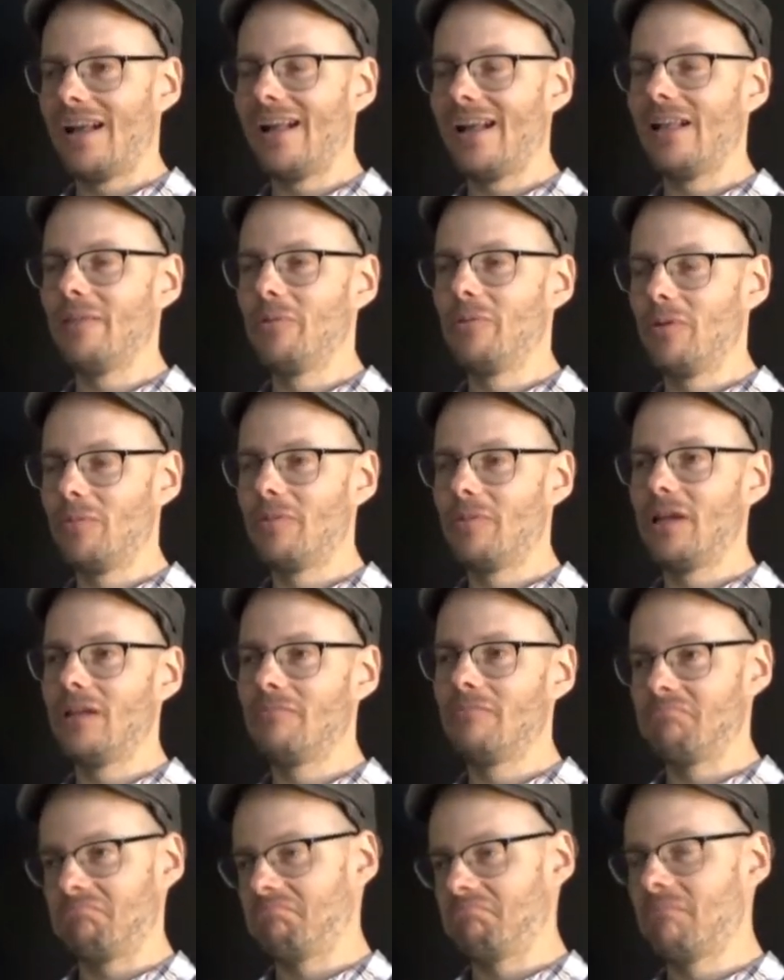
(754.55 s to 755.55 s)
album and
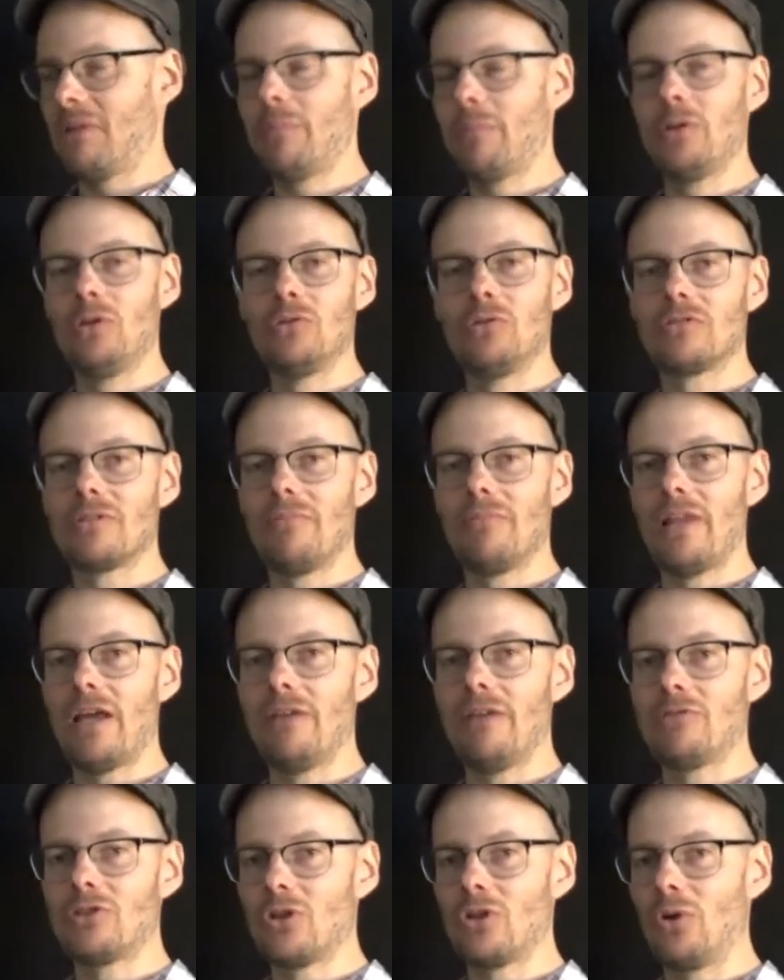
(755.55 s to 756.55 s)
maybe do some
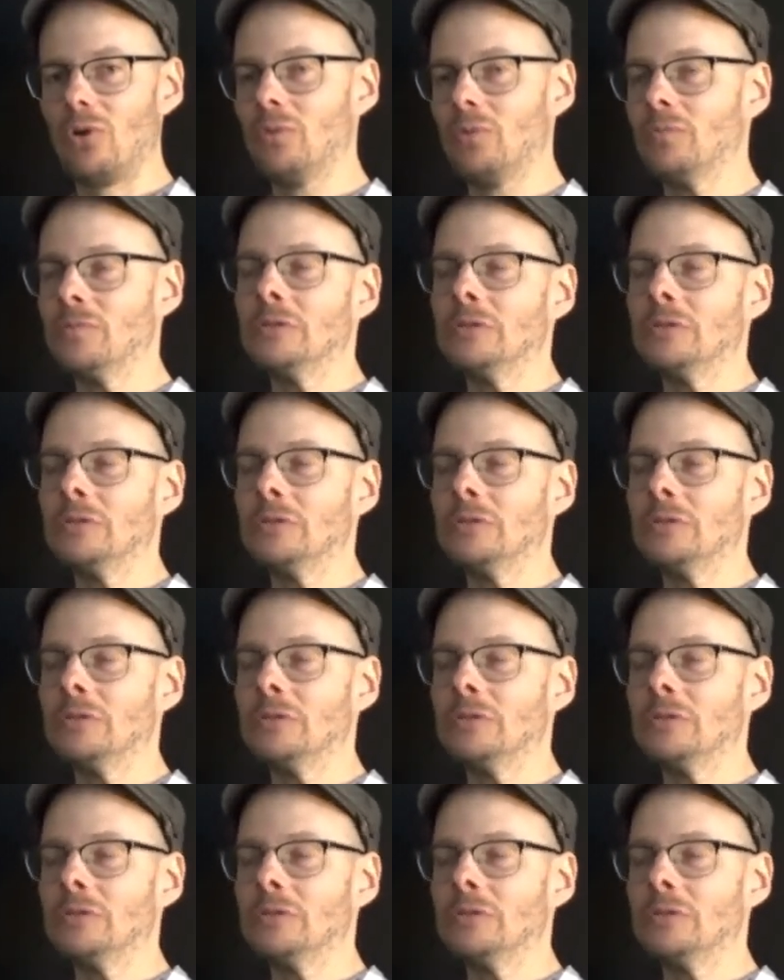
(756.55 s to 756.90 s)
live show